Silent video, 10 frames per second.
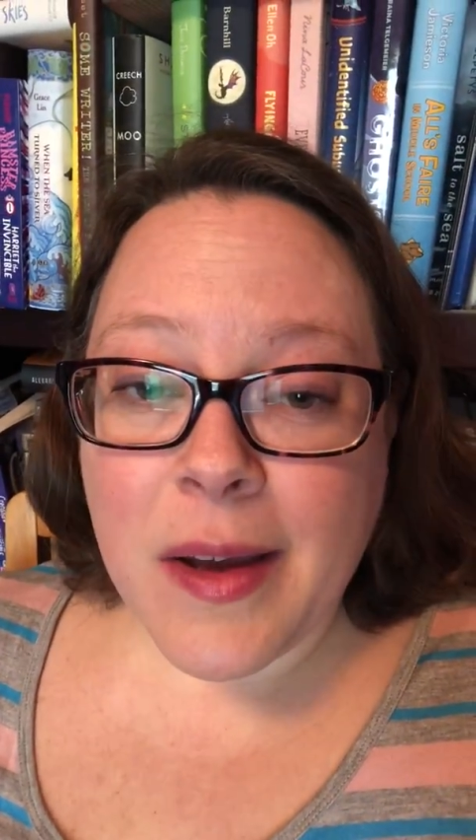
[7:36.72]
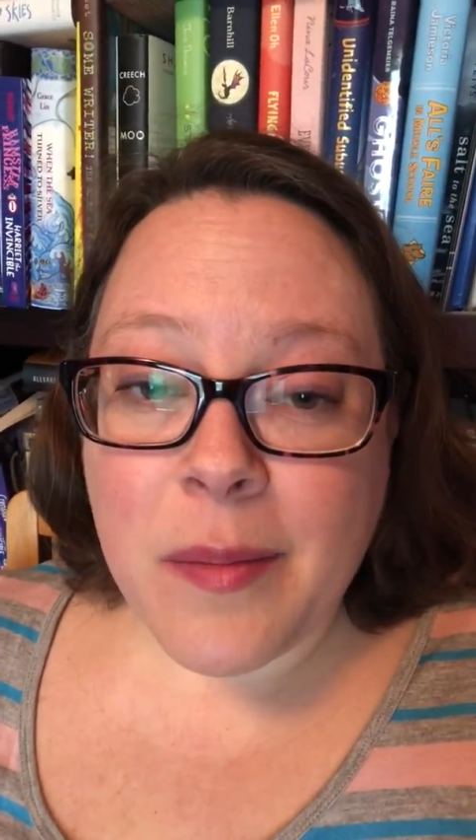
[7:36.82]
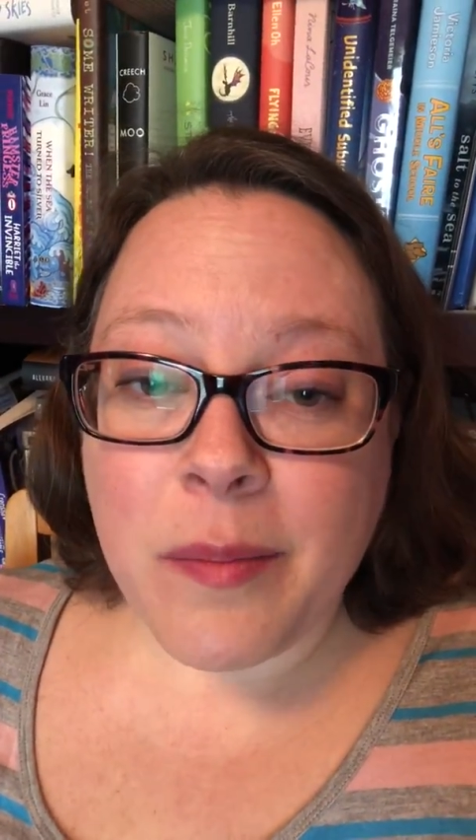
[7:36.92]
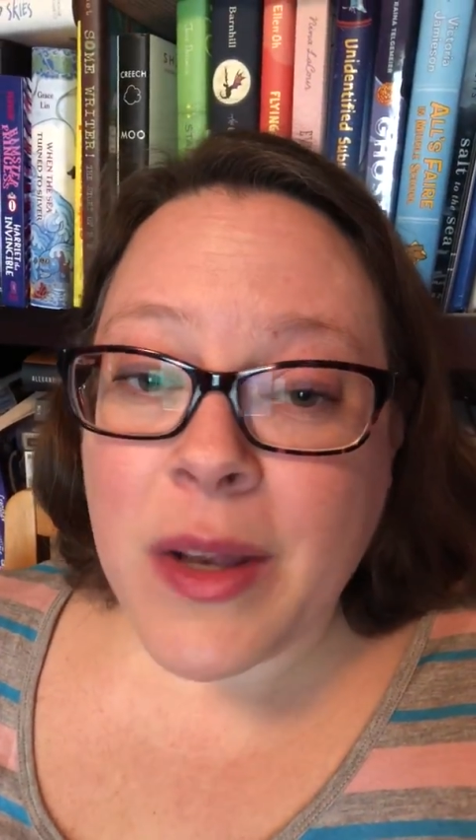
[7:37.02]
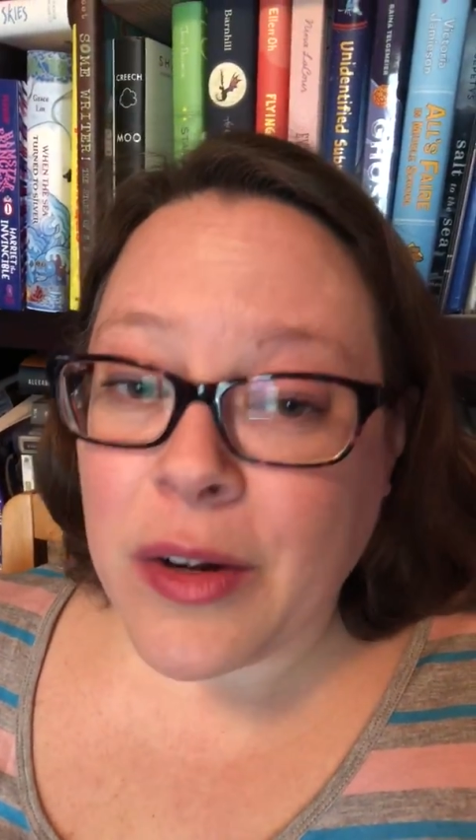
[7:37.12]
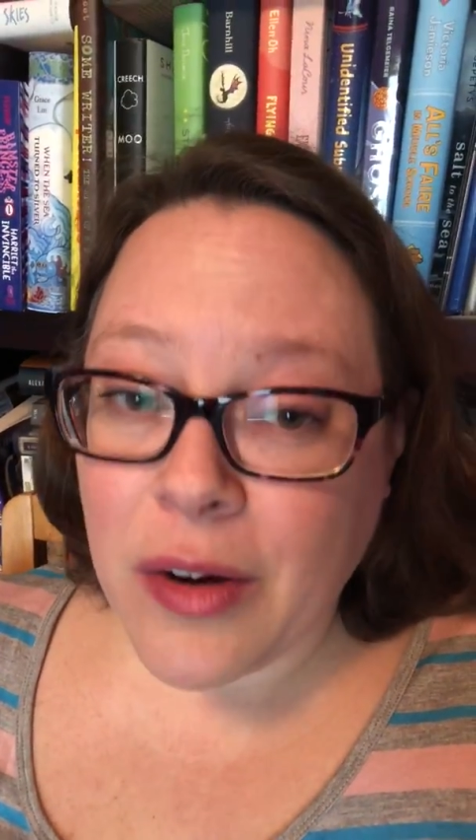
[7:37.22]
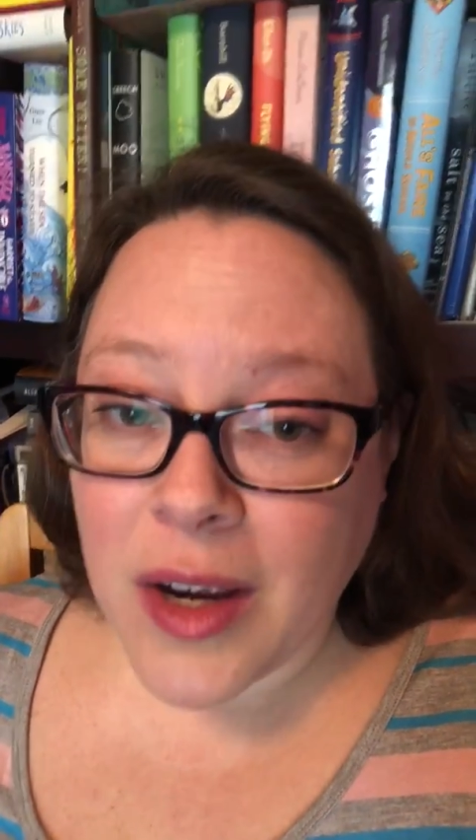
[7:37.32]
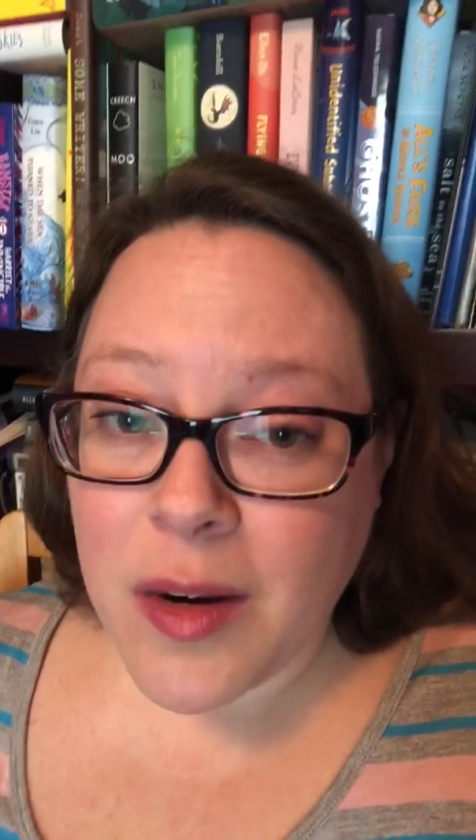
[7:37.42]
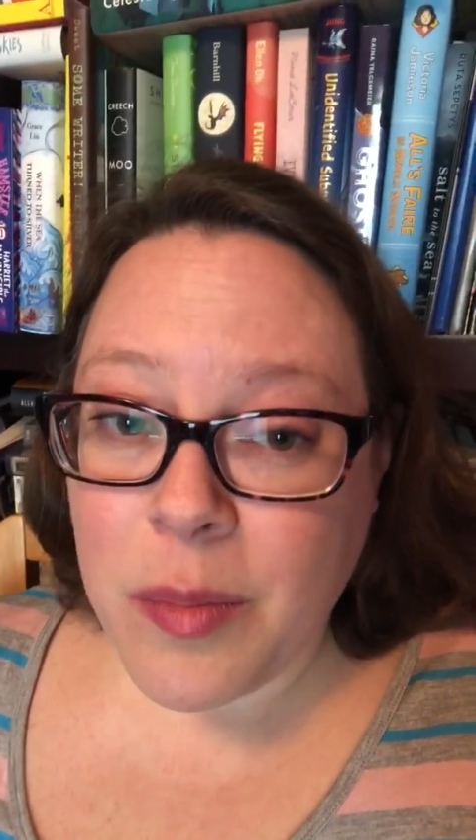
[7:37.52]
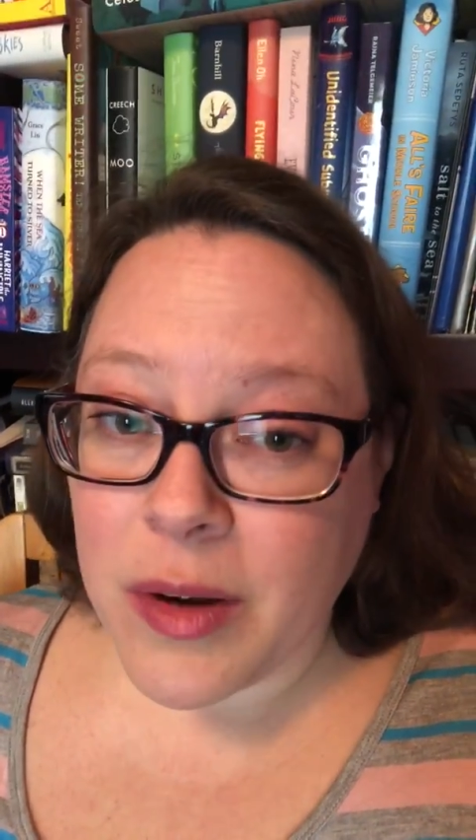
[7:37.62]
middle
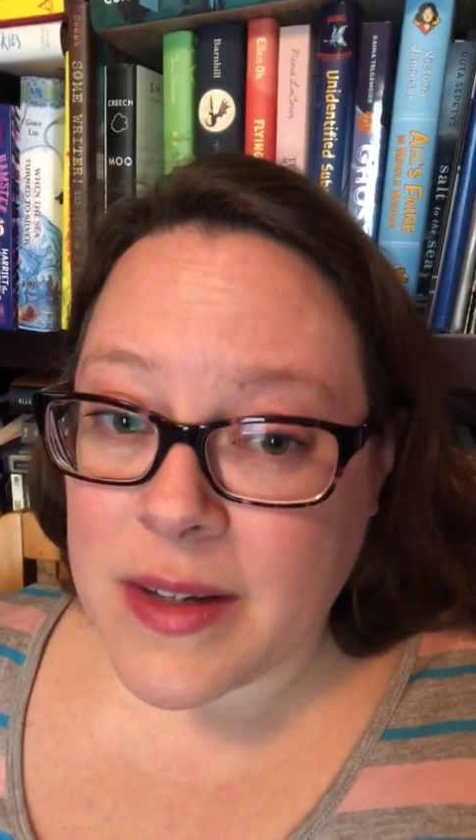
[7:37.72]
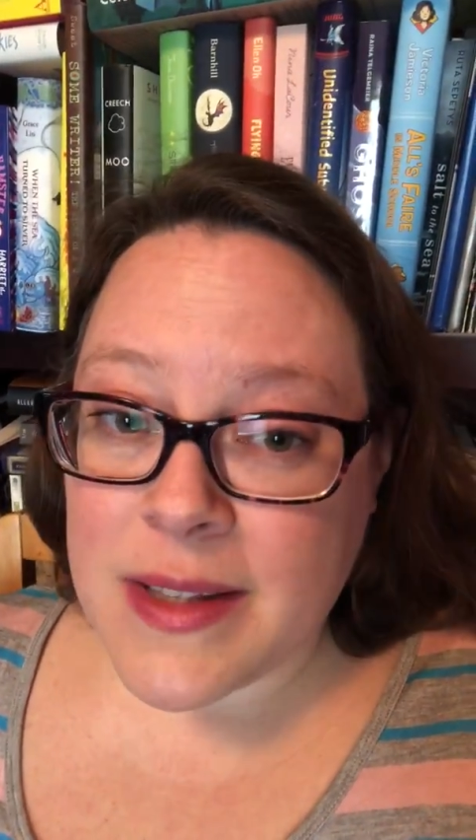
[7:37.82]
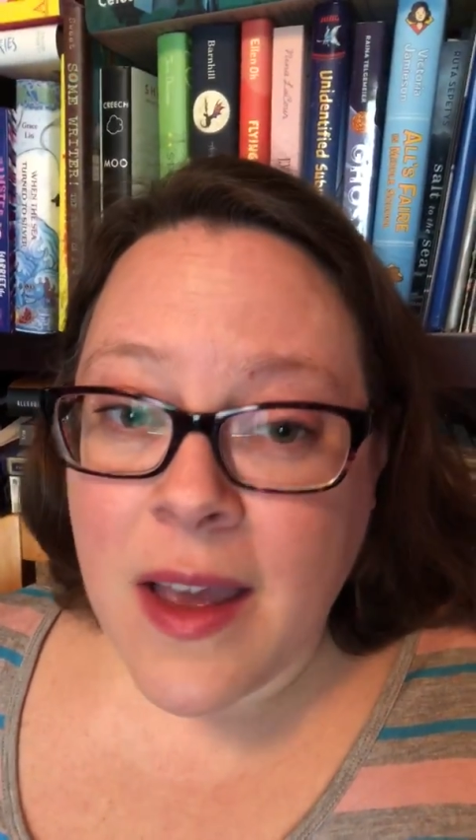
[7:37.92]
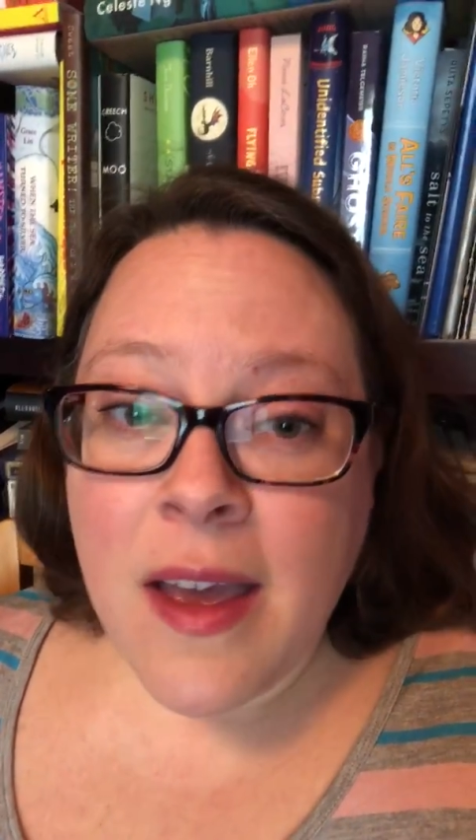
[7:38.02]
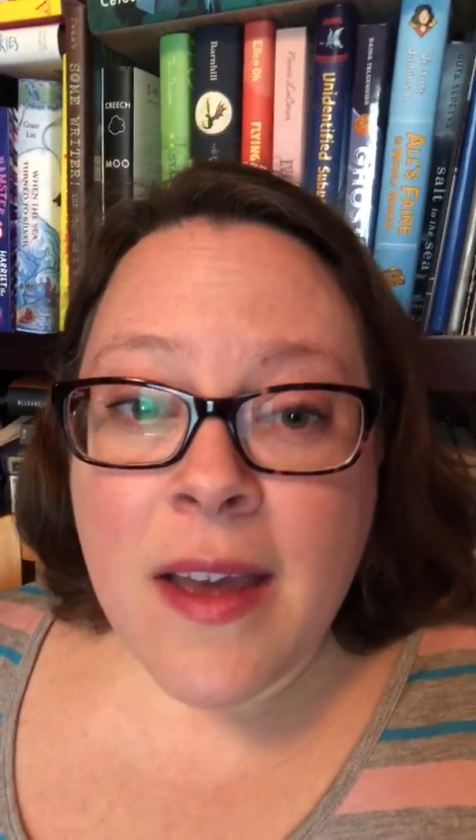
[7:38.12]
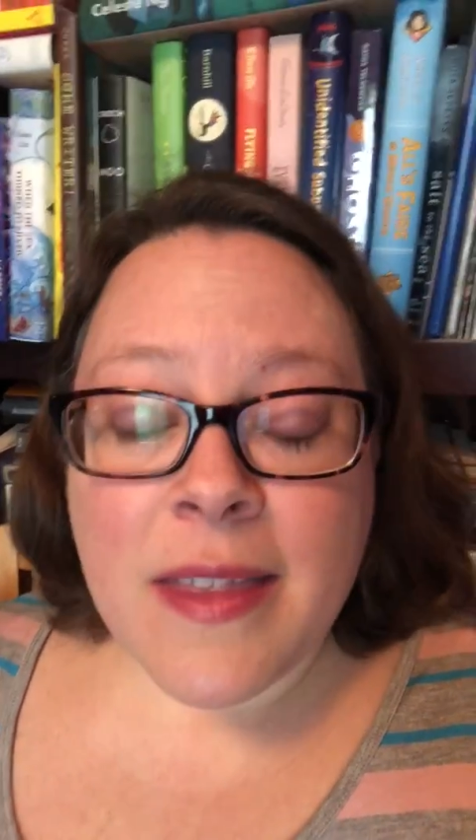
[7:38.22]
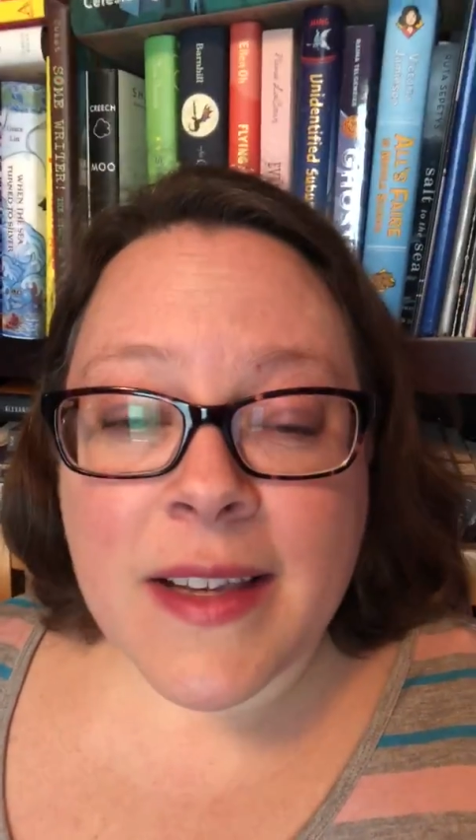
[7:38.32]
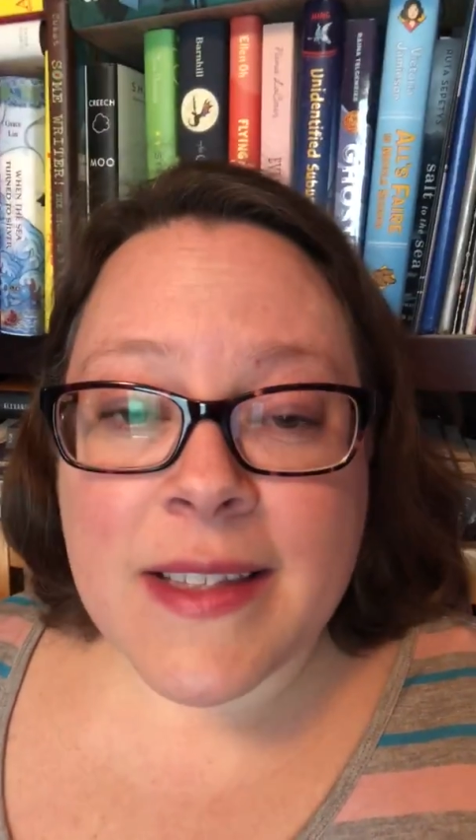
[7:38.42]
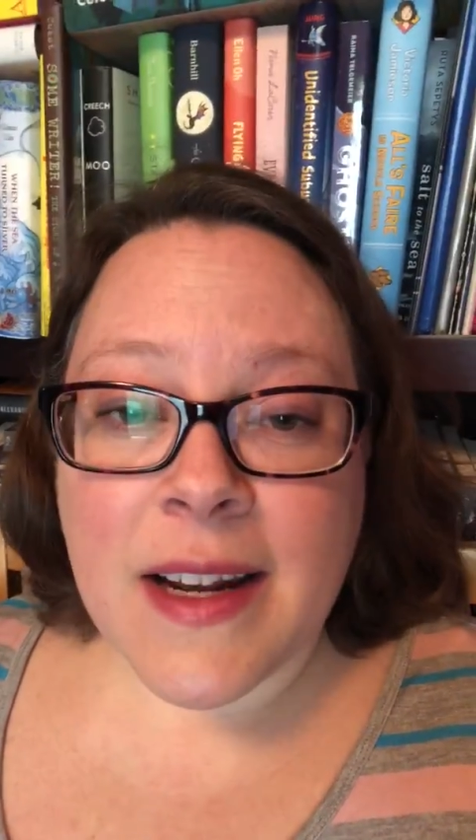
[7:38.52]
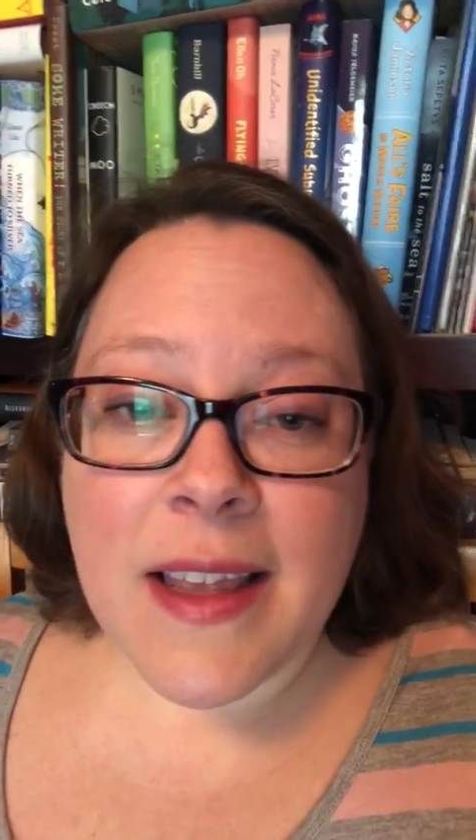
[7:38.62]
grade books,
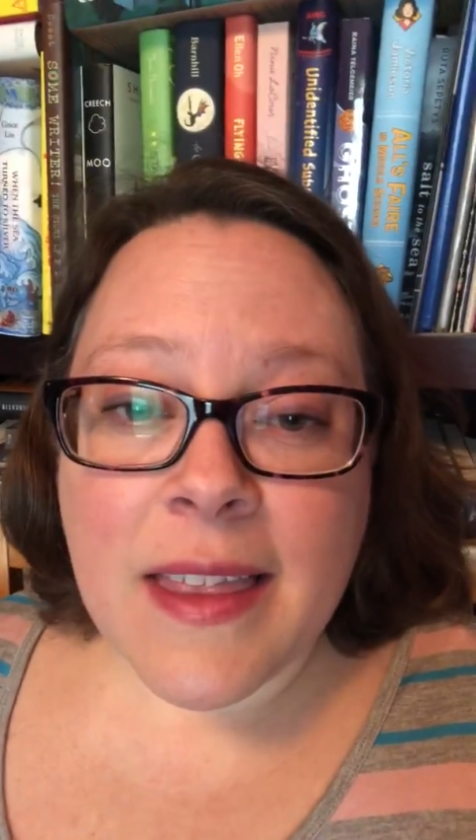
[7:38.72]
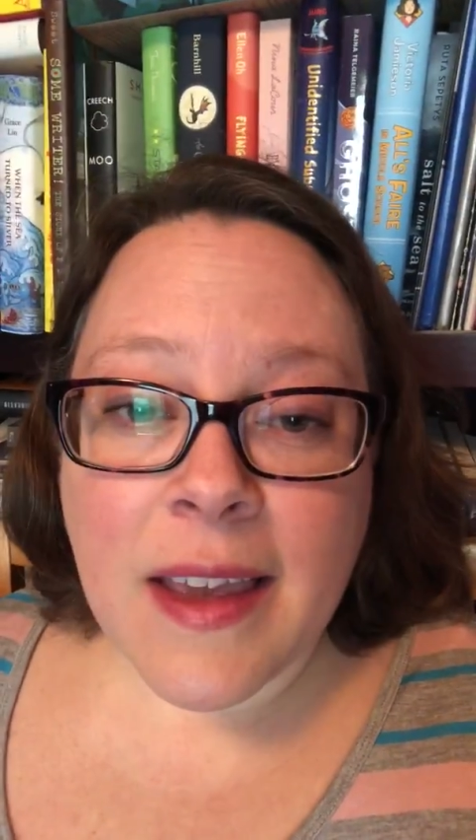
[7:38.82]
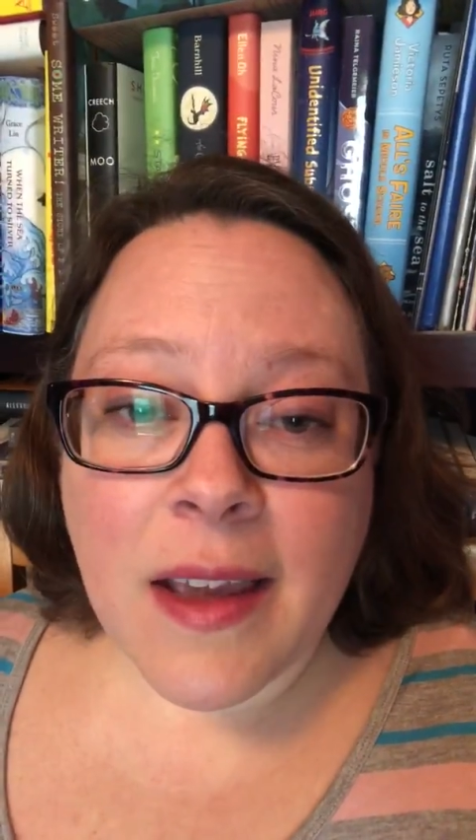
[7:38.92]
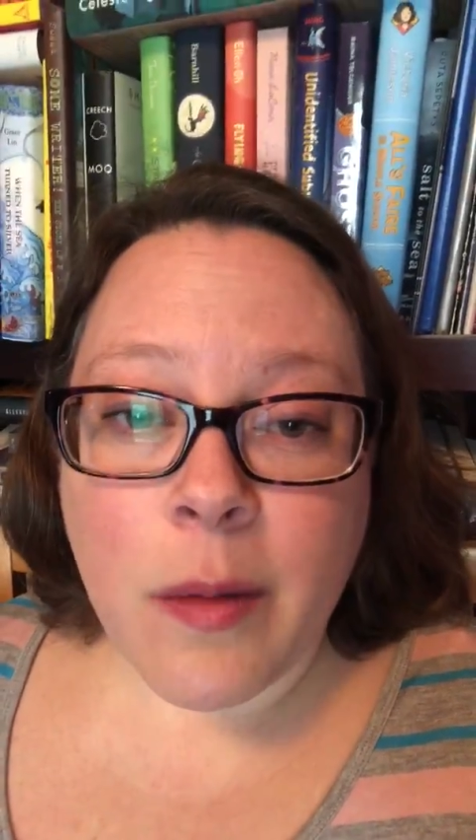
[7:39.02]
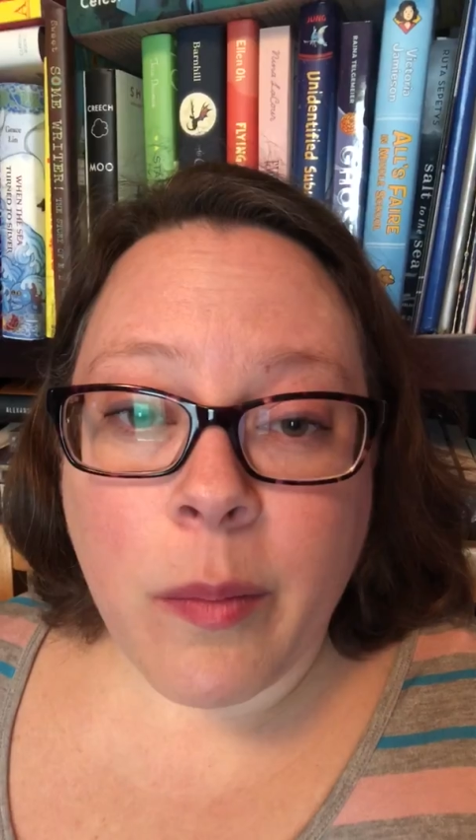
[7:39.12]
things that I think